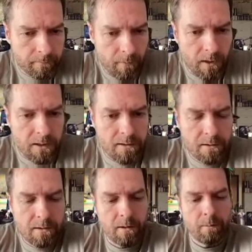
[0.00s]
And this is
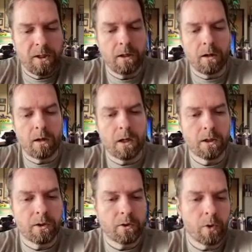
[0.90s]
going to be our
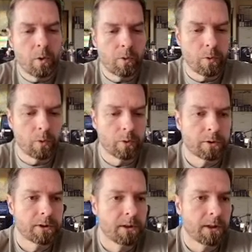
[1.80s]

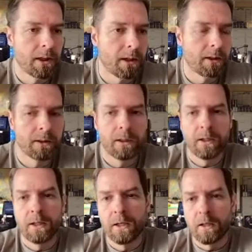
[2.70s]
totals. Okay,
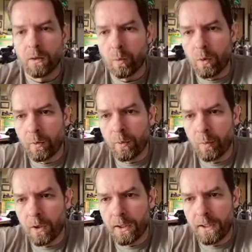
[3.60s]
what we
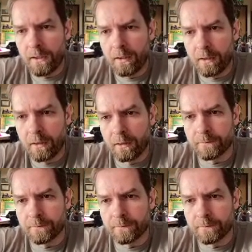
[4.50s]
want here.